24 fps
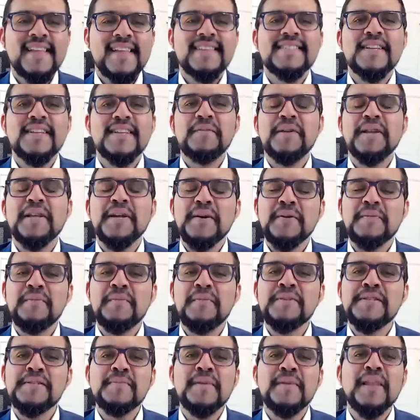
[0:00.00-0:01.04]
Assalamu alaikum,
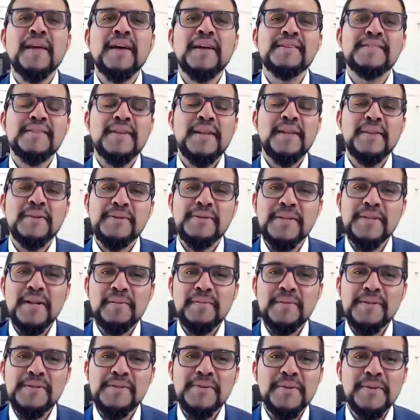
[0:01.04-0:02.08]
bismillah, salatu
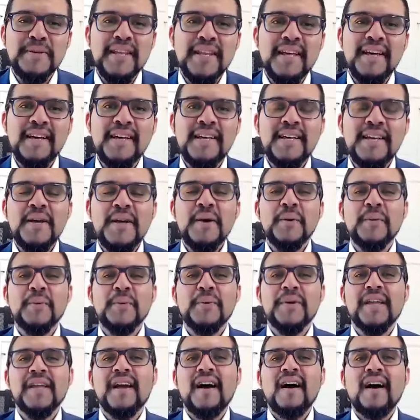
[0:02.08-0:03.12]
salam, rasulullah.
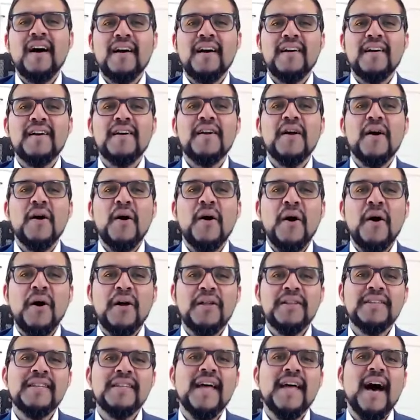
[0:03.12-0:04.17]
We are
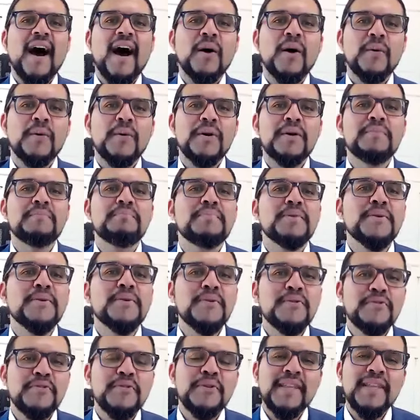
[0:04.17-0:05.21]
on our
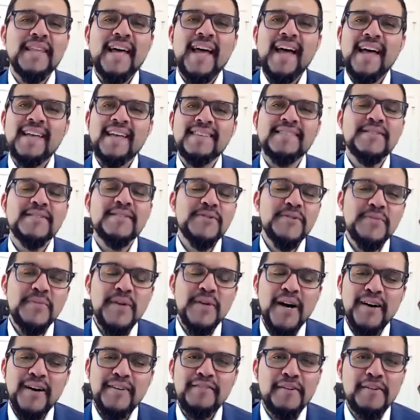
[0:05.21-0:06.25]
beautiful last
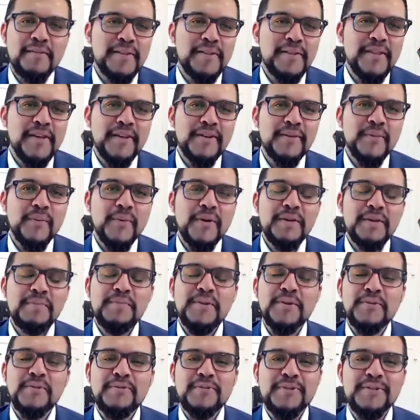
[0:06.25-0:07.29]
Jummah of Ramadan. What a
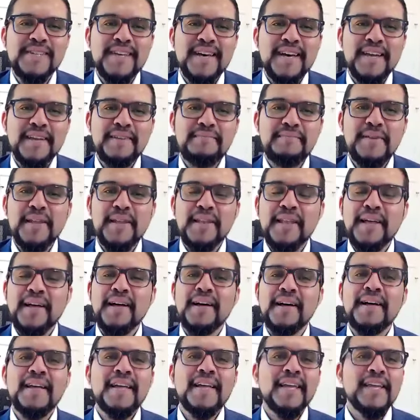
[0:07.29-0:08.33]
beautiful time. May
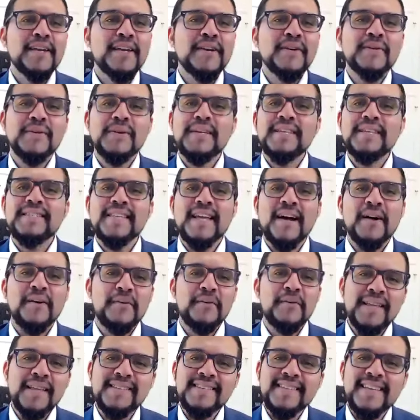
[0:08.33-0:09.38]
Allah increase our
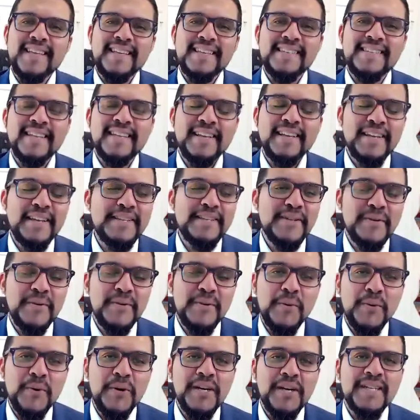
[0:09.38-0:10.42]
blessings, increase our
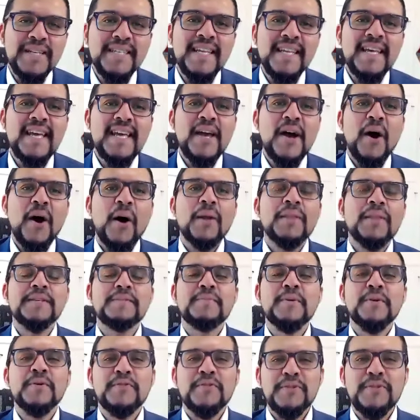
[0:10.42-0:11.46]
reward on this
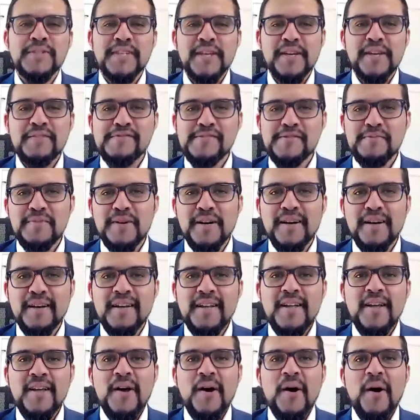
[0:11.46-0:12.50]
beautiful day of Jummah.
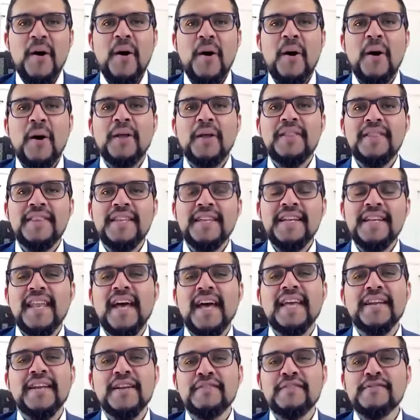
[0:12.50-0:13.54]
On the
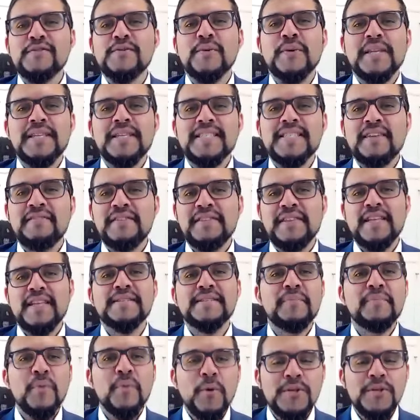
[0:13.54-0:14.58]
night of 27 that's
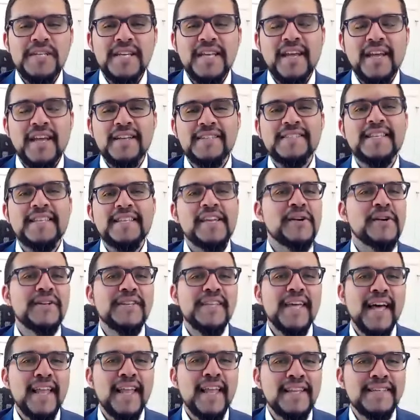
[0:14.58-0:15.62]
approaching us here in
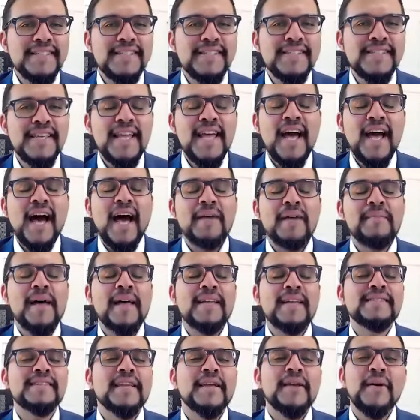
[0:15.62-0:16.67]
Dallas, I'm
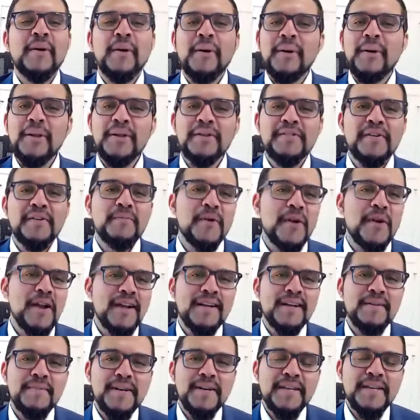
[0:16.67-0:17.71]
asking all of our
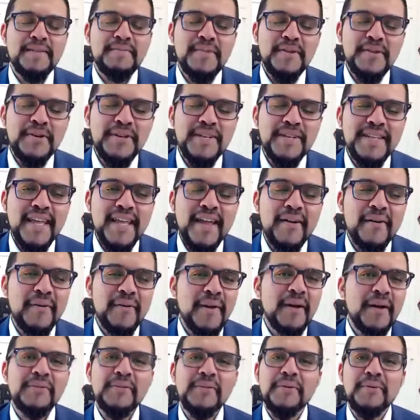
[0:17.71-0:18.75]
Muraqaba community
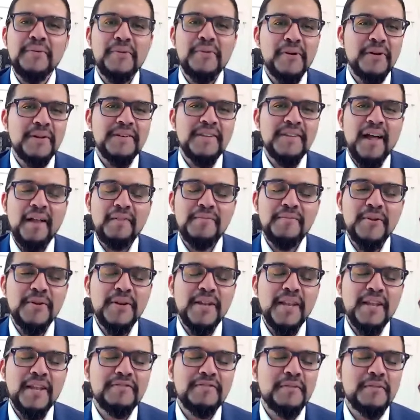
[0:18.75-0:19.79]
around the world,
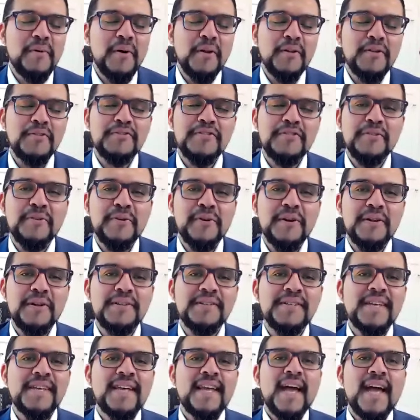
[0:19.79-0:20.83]
alhamdulillah, from all over the
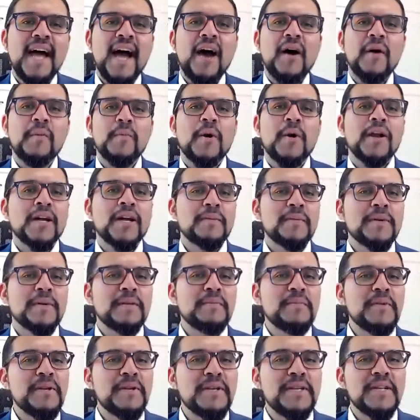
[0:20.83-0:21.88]
world, our Muraqaba
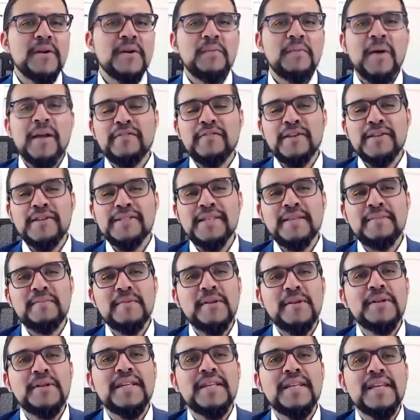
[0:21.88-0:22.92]
community, our mindfulness
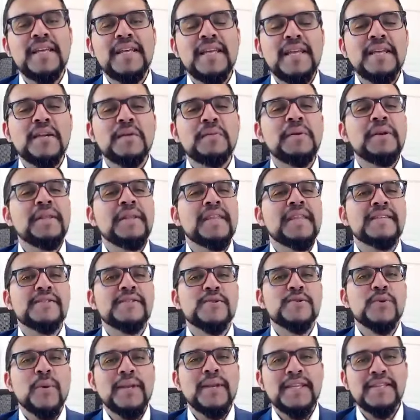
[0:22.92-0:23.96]
community, community that has
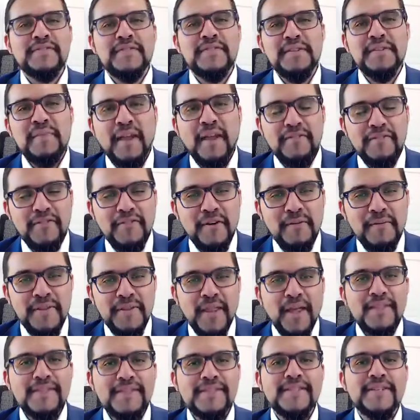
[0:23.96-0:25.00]
joined us for the Mindful
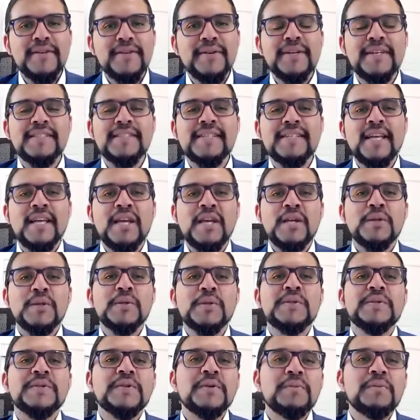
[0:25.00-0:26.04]
Ramadan series to
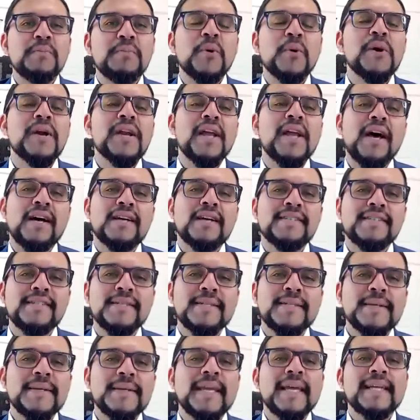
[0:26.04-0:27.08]
support us
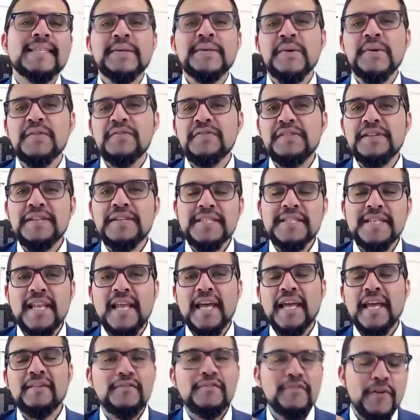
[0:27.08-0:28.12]
to get to our finish
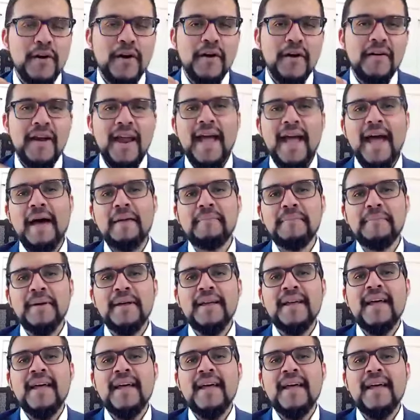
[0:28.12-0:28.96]
line for our app.